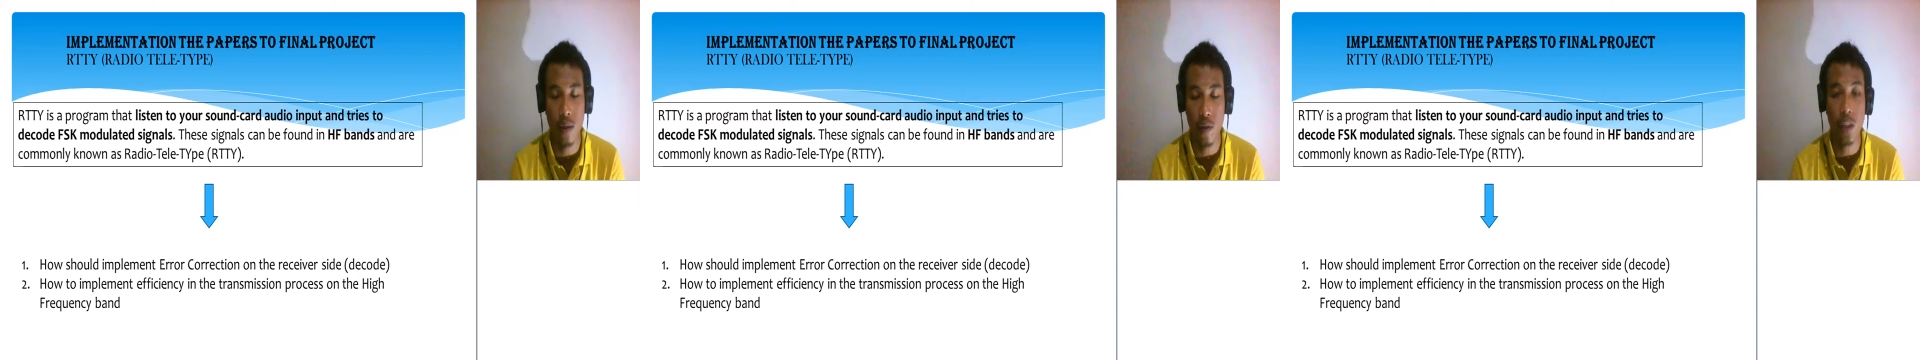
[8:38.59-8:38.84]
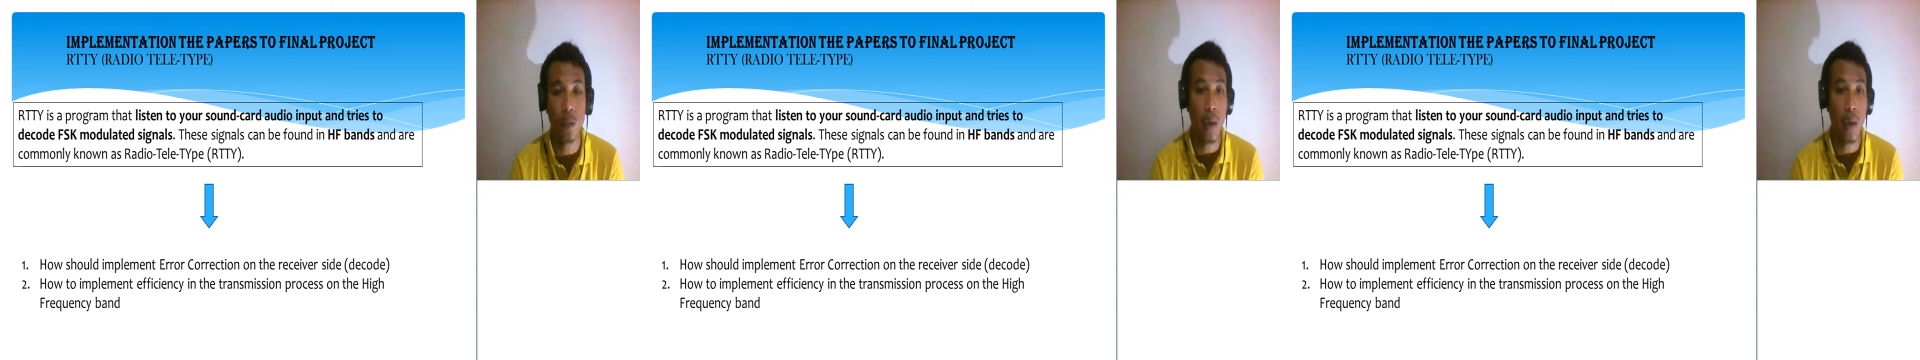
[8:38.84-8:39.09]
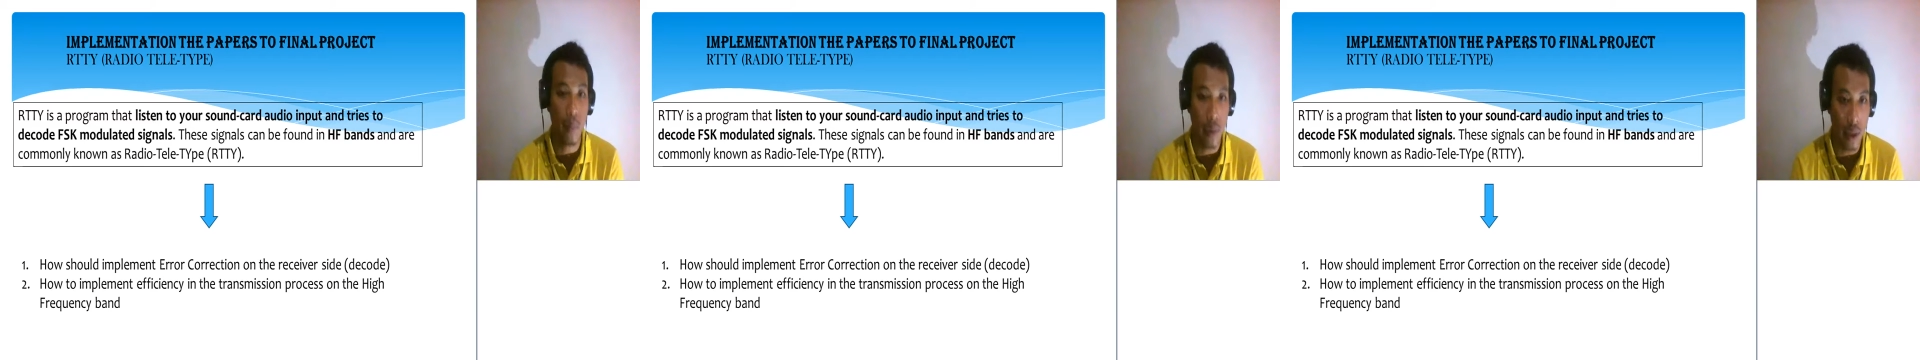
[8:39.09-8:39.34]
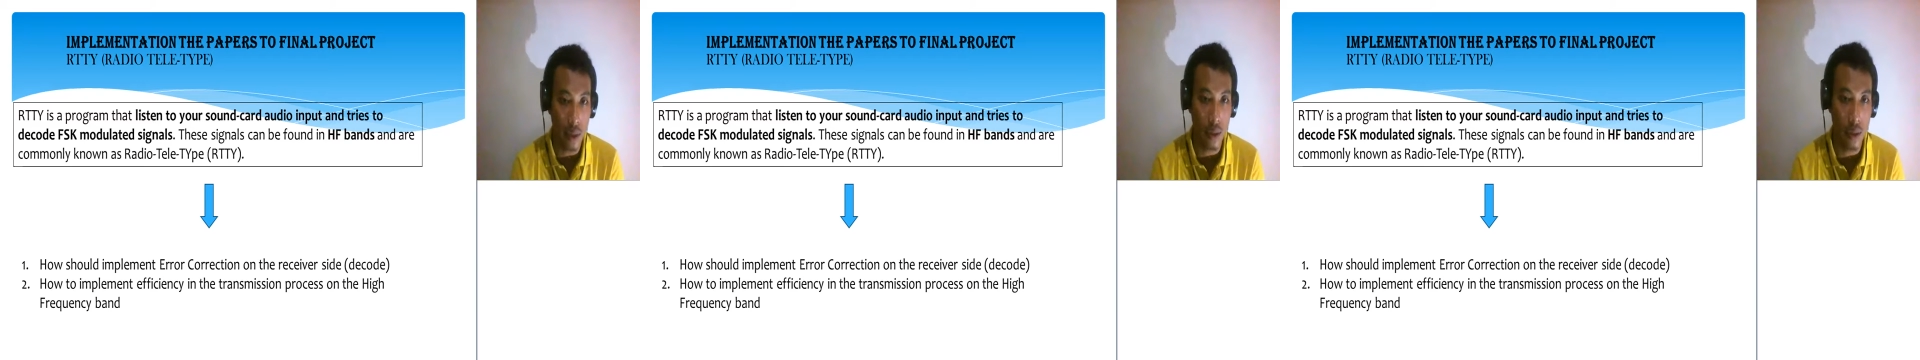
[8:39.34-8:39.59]
first
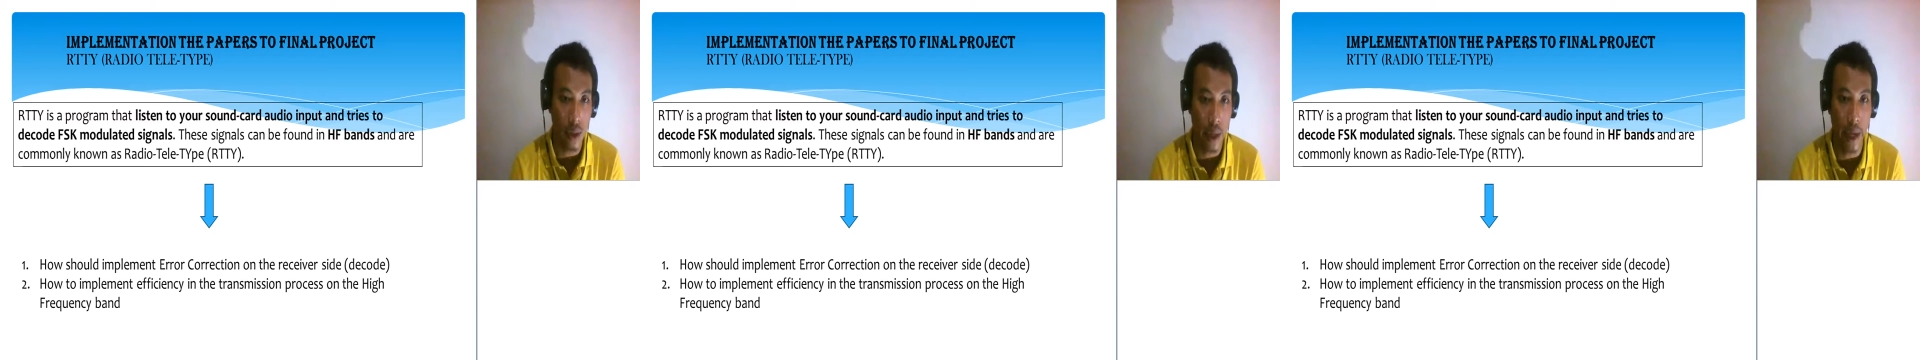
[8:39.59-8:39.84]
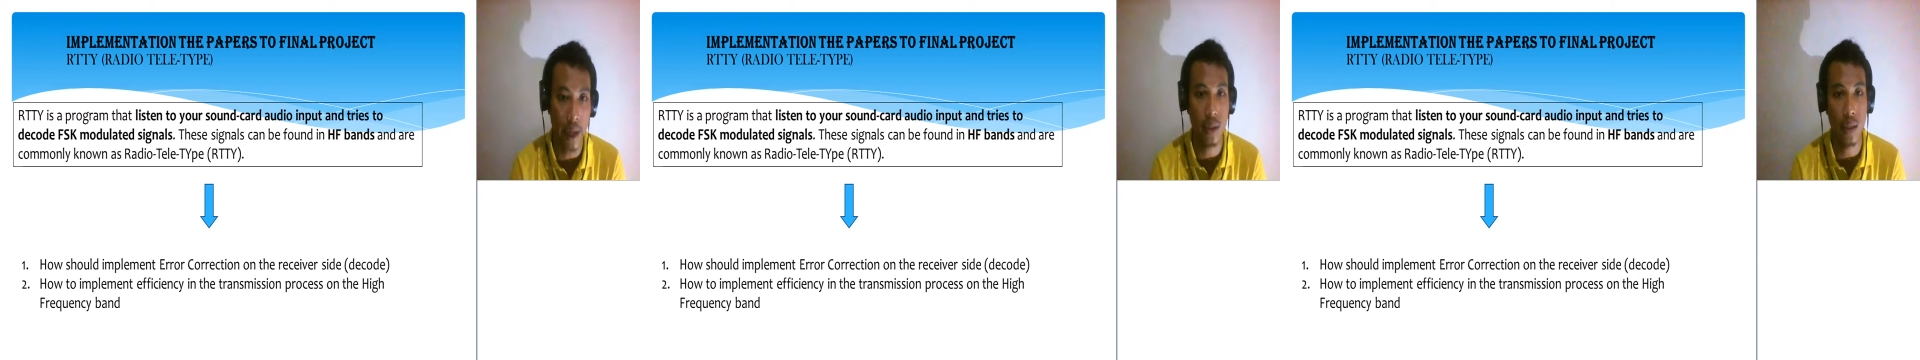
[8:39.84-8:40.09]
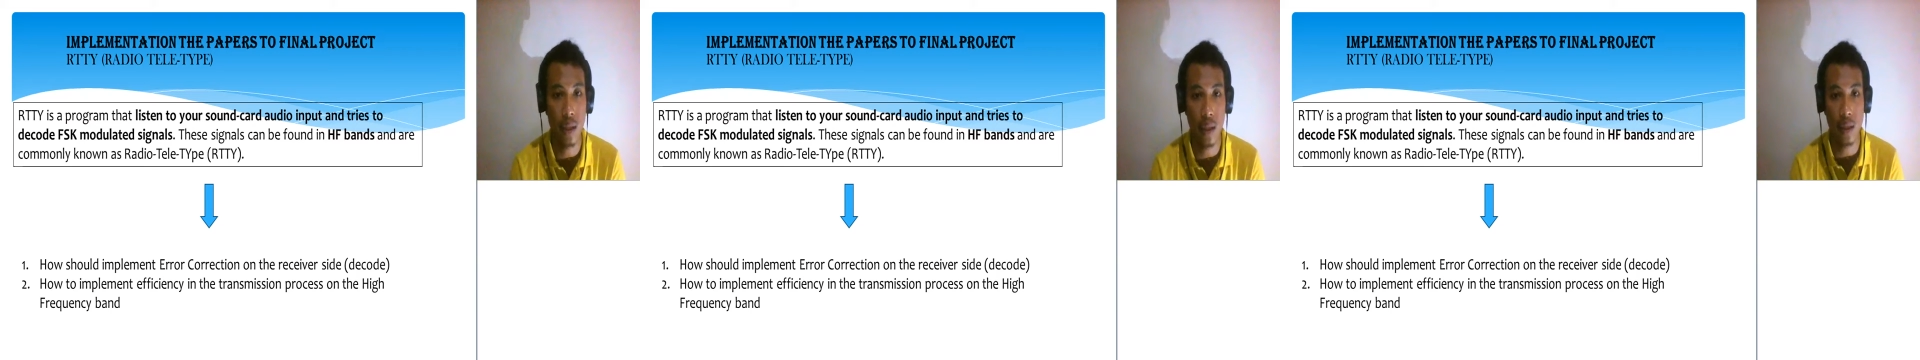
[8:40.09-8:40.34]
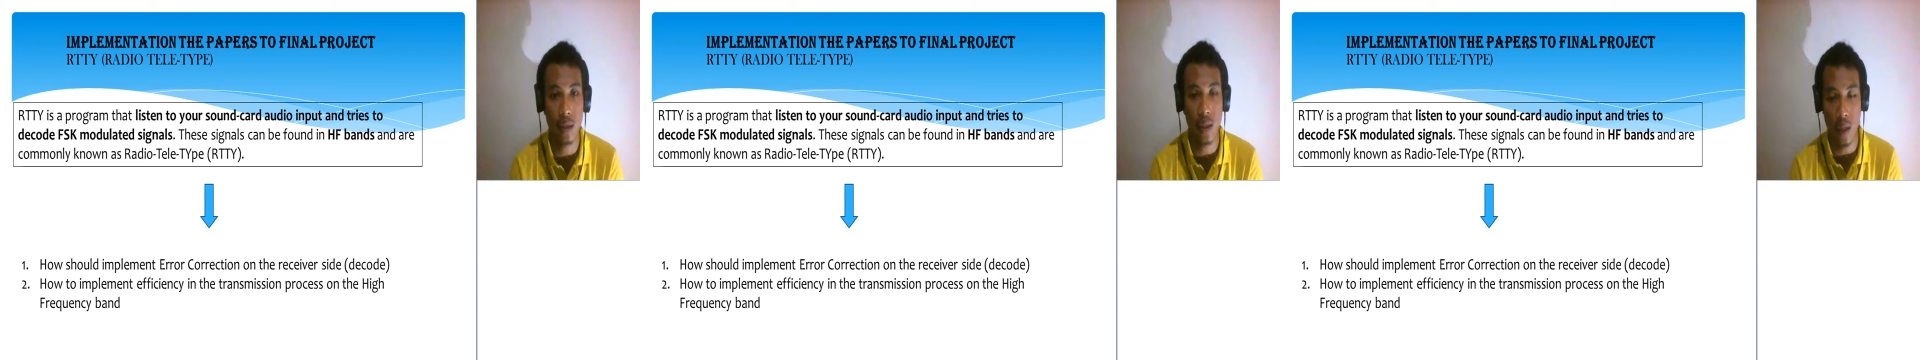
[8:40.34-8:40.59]
paper, and
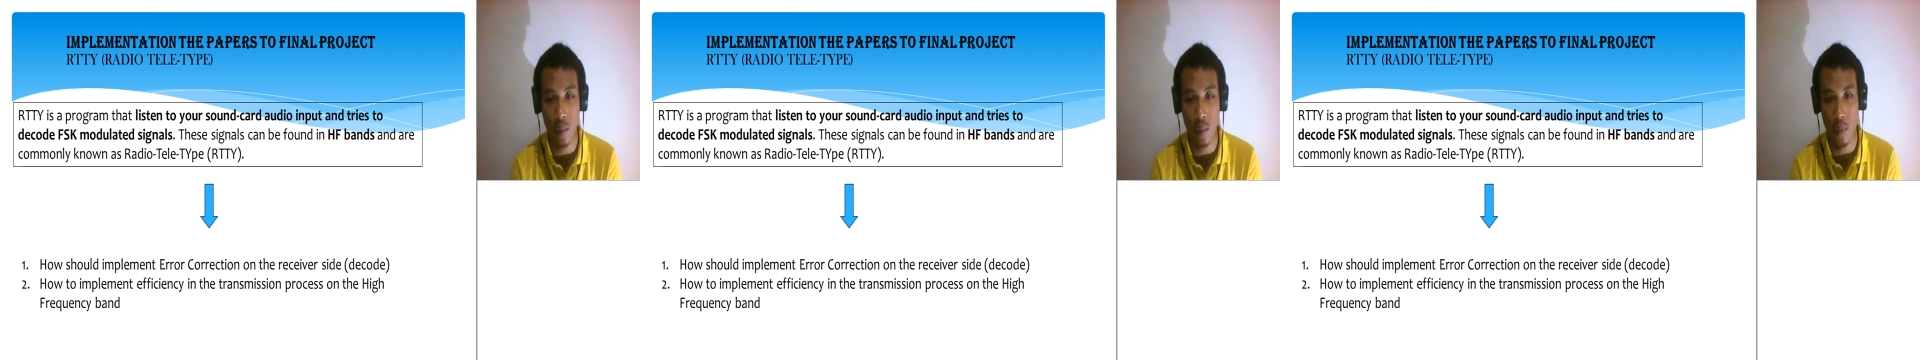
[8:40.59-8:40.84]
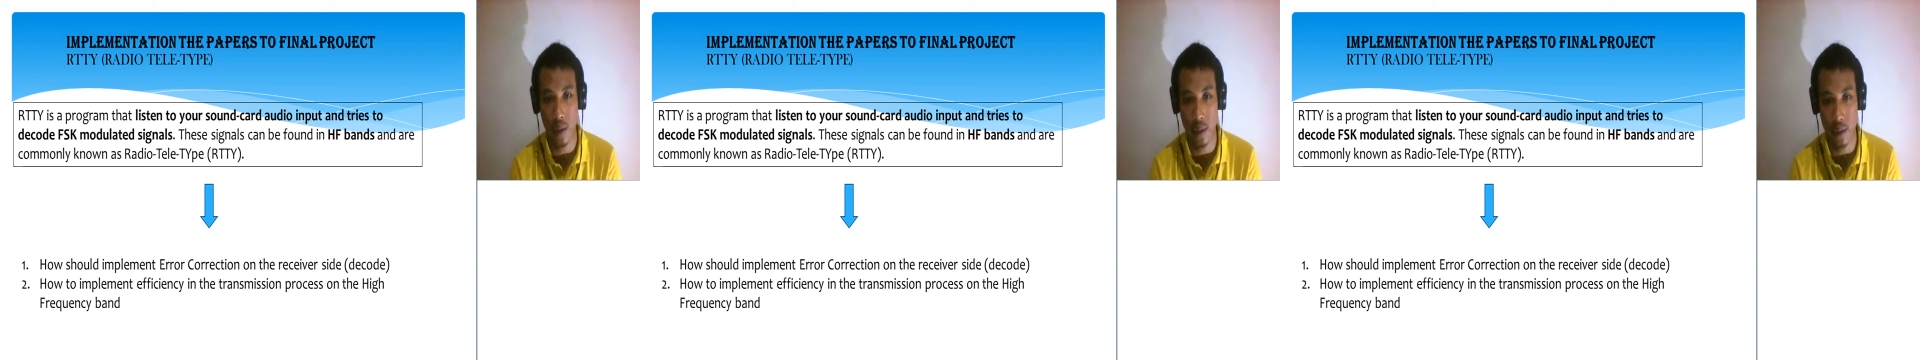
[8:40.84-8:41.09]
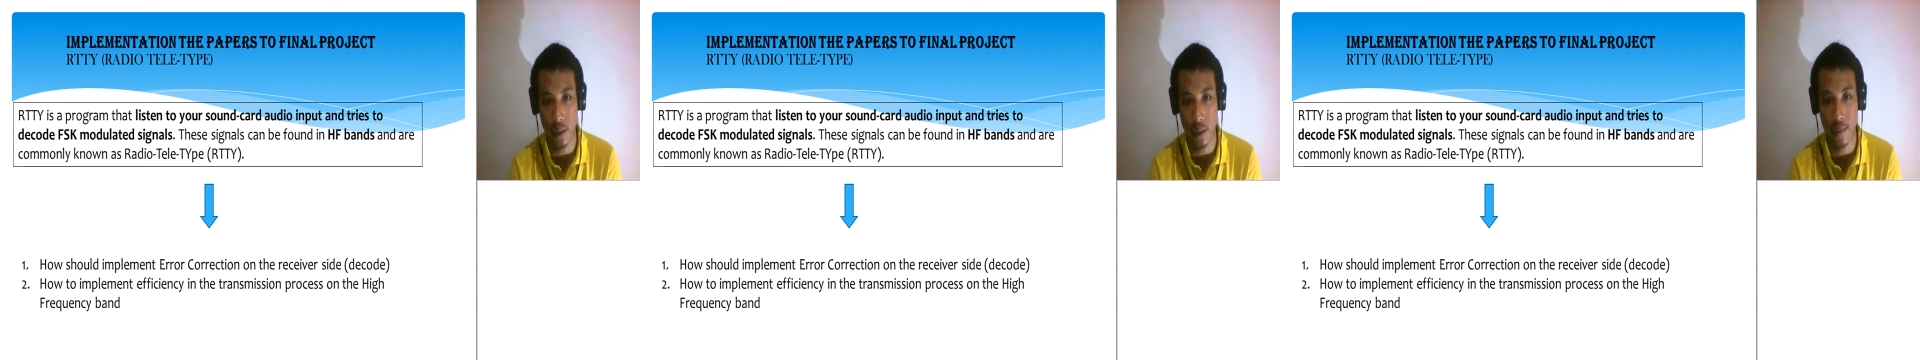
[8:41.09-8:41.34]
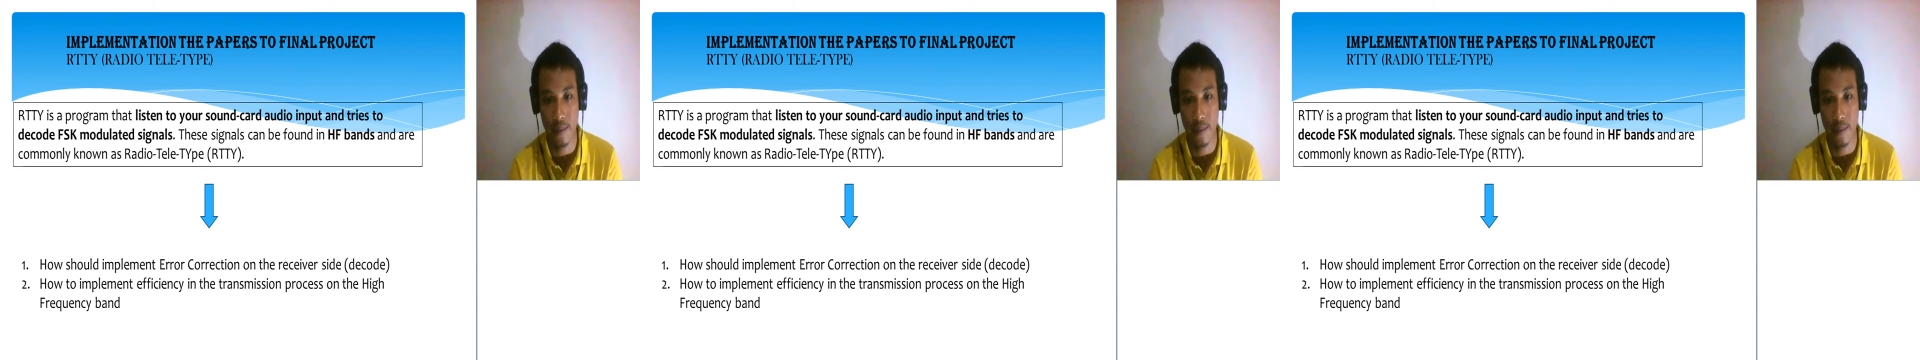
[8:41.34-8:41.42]
the second papers.